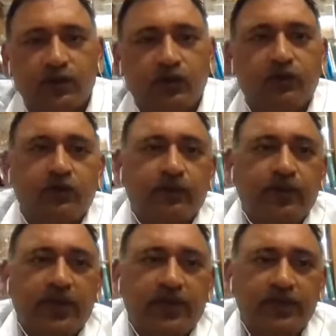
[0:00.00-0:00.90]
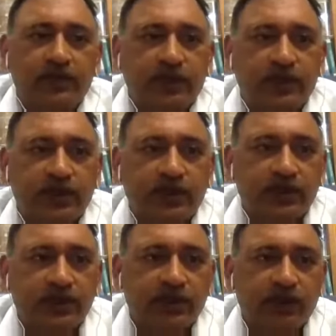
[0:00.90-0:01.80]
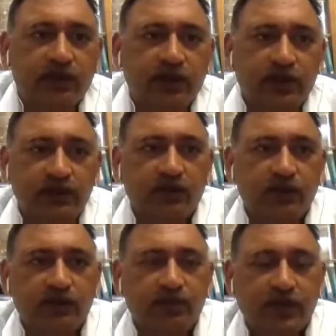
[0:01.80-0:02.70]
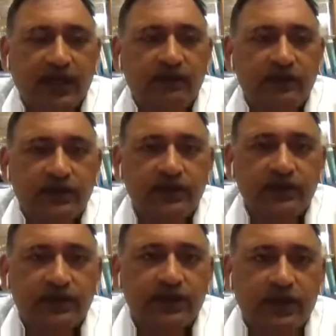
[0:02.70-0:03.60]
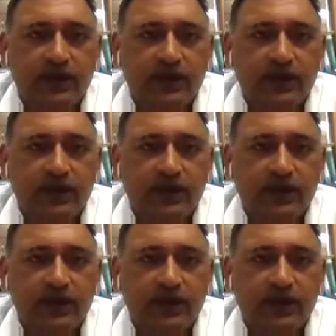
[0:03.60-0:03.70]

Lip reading: to make his presentation on the resolution plan which he is